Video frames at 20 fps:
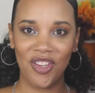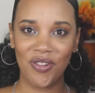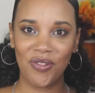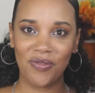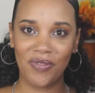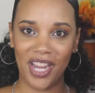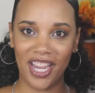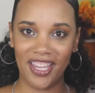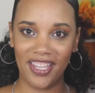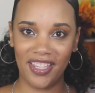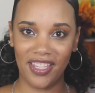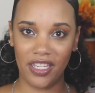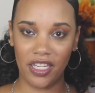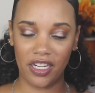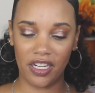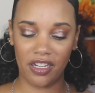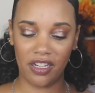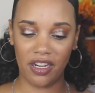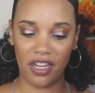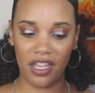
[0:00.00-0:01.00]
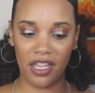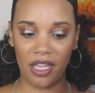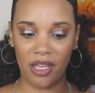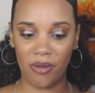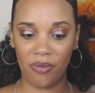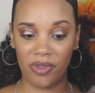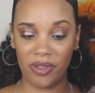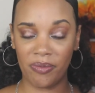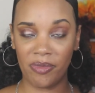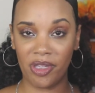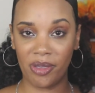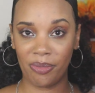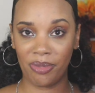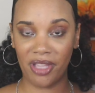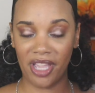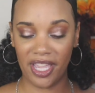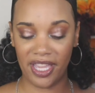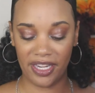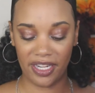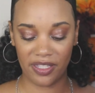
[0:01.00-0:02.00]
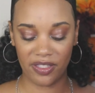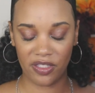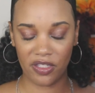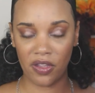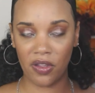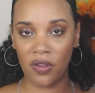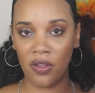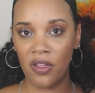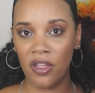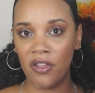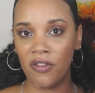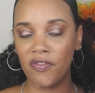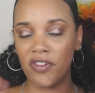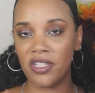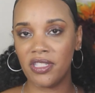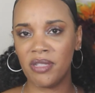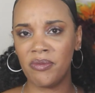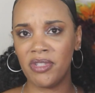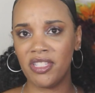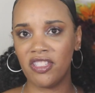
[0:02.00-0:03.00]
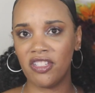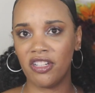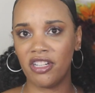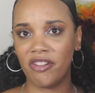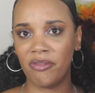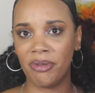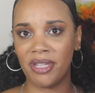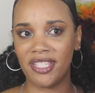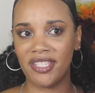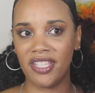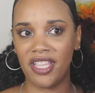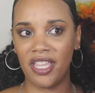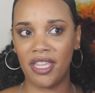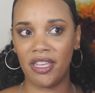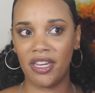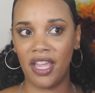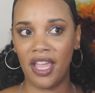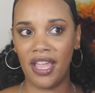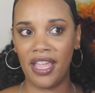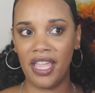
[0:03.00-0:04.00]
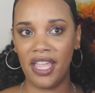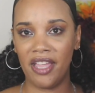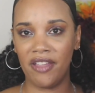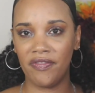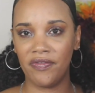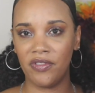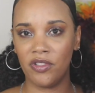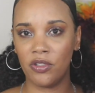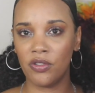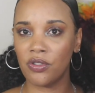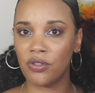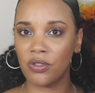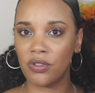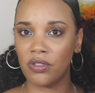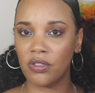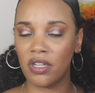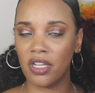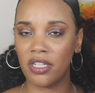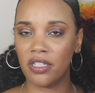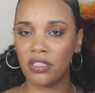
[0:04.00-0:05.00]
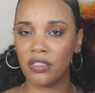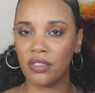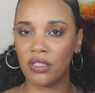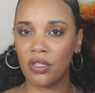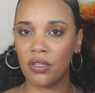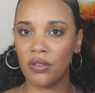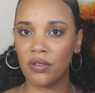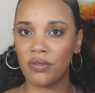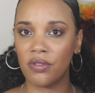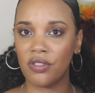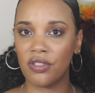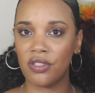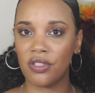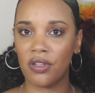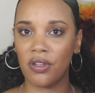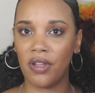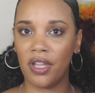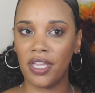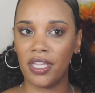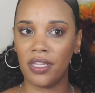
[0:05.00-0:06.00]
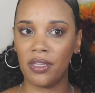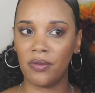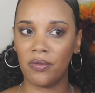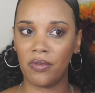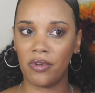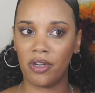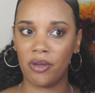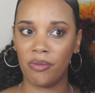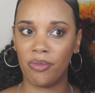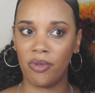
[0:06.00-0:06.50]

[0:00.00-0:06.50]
right here um, with me applying it. So first let me start off by saying I have neutral undertones, so I can wear